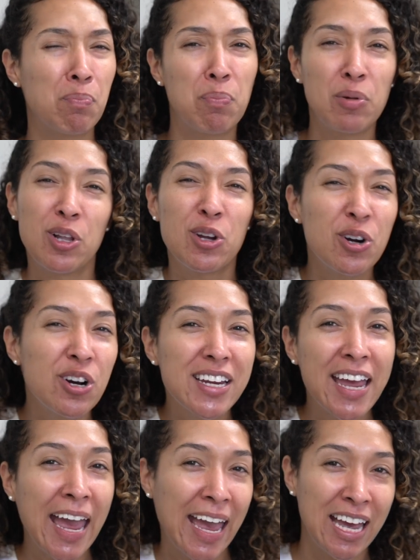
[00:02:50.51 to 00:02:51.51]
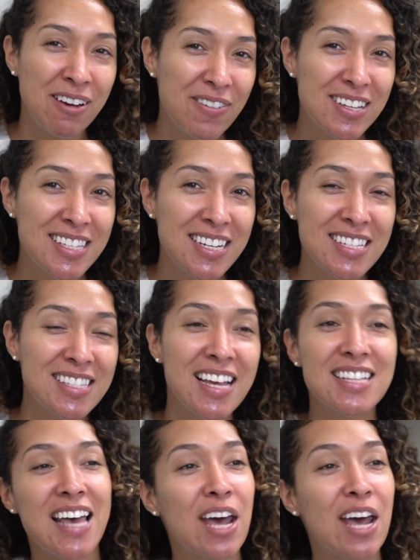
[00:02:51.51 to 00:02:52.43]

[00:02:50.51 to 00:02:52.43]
blurred canvas in a sense.